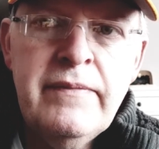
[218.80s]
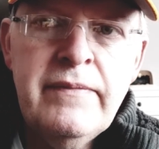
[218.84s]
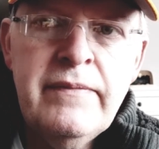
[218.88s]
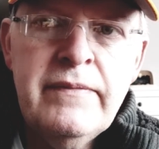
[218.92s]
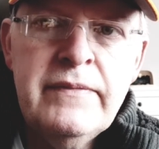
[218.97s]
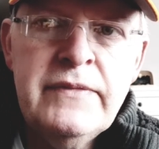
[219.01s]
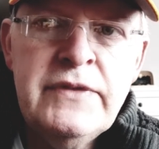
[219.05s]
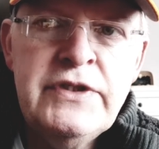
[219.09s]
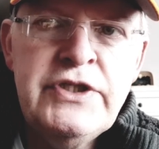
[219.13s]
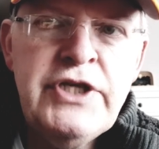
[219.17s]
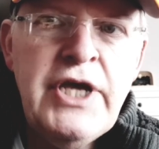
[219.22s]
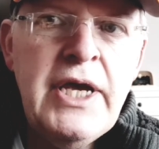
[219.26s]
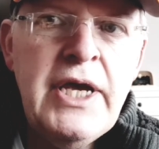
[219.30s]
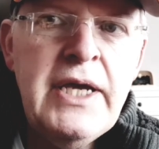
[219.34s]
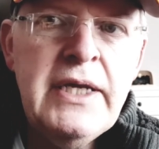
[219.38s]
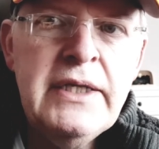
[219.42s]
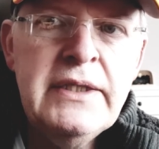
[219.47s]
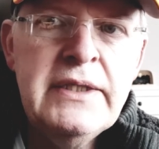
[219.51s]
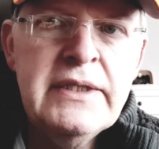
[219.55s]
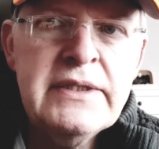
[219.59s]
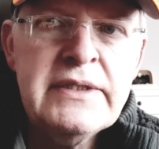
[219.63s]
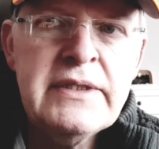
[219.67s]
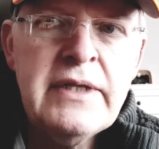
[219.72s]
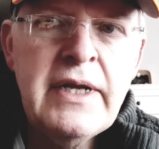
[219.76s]
JADE
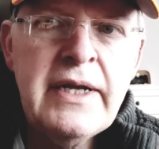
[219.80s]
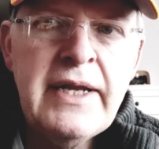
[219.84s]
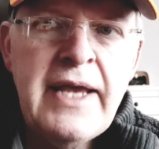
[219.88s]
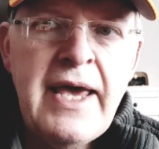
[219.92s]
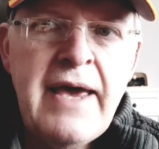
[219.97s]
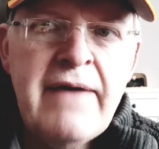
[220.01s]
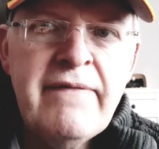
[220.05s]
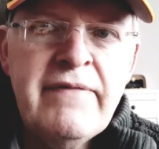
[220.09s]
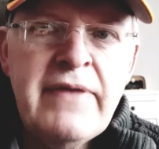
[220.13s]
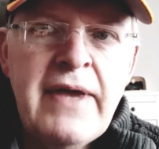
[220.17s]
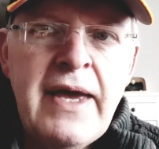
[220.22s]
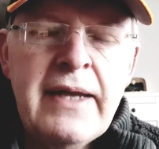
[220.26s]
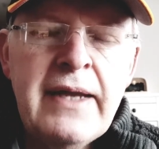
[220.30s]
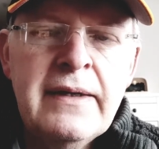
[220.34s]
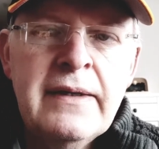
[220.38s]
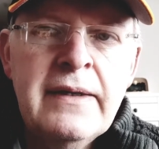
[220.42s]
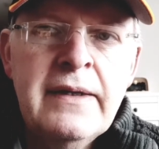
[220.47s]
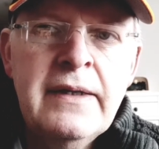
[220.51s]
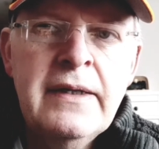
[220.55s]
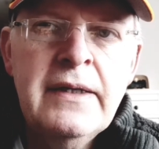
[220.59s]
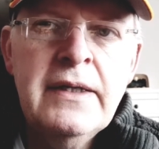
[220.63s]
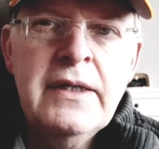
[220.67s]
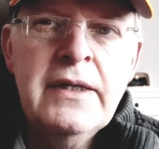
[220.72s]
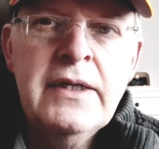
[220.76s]
does not have that.
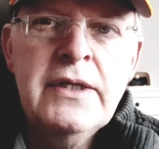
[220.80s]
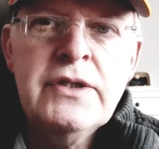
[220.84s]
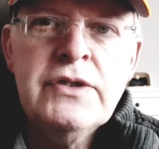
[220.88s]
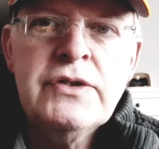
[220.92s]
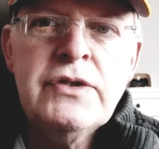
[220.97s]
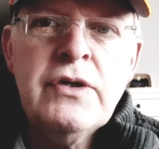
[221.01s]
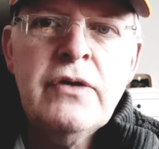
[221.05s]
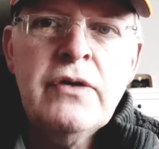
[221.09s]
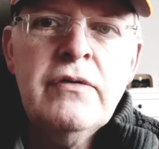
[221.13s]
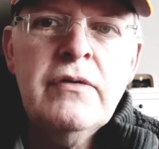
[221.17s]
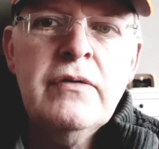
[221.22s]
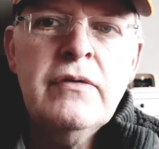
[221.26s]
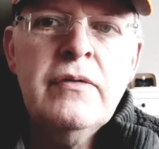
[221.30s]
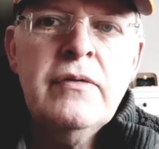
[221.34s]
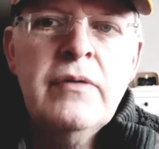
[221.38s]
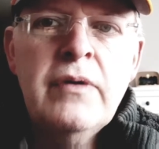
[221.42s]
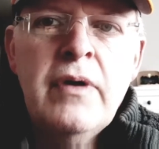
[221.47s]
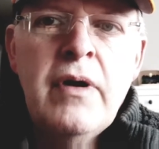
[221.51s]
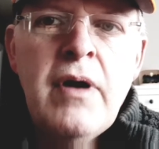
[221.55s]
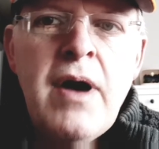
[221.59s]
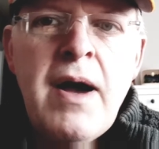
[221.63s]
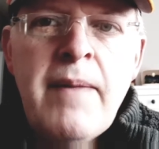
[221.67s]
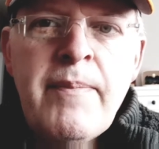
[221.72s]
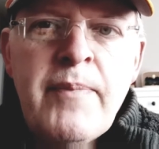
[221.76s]
So
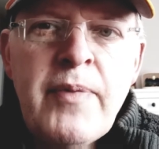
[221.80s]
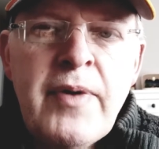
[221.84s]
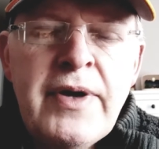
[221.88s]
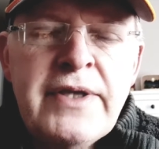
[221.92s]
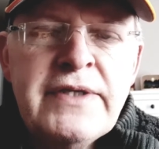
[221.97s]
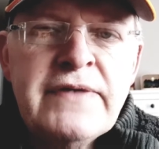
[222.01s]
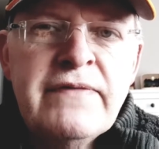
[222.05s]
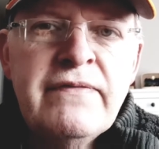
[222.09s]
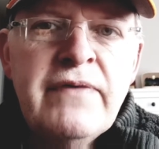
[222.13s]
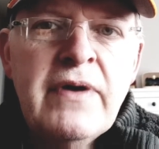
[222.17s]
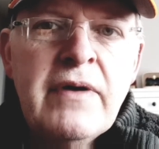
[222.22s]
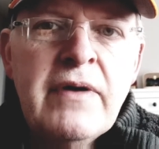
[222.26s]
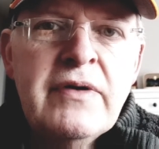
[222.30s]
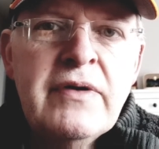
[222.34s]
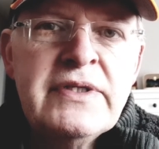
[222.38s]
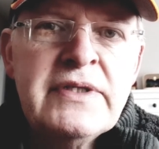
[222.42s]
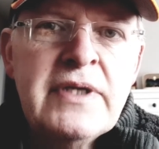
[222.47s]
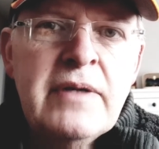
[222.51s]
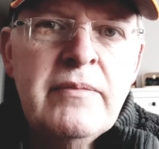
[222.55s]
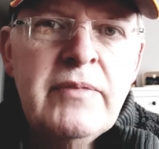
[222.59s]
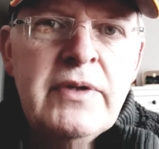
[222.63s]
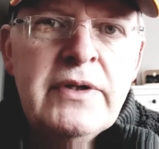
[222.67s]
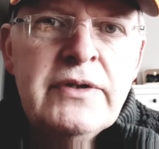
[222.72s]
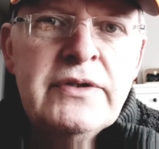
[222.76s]
operates very
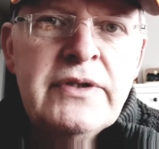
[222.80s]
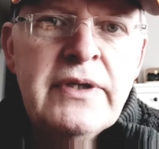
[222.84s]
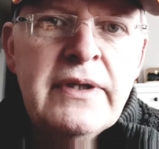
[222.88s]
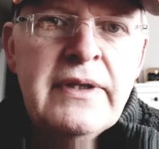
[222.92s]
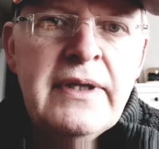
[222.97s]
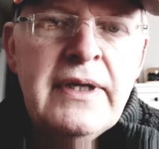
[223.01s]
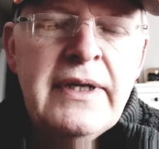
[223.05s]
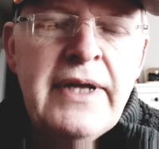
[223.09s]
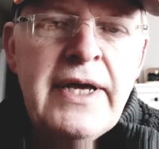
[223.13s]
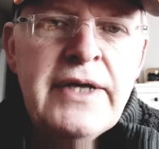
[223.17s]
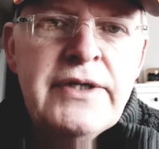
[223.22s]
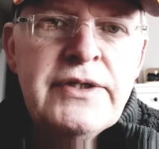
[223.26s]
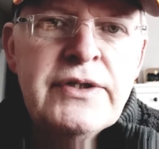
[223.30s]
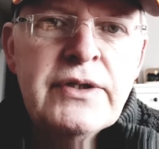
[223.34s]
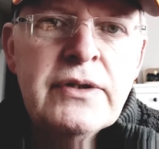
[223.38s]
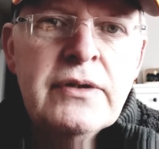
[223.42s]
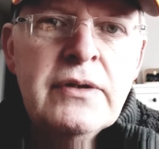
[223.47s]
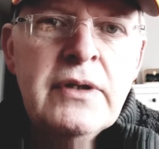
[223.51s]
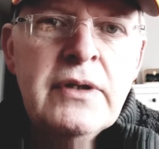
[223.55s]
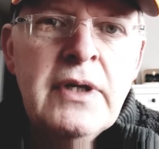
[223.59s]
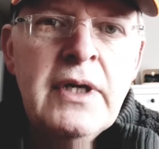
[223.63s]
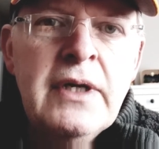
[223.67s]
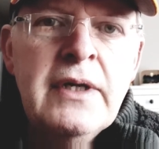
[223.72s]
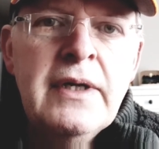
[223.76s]
similar to the
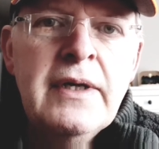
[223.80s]
Ledger.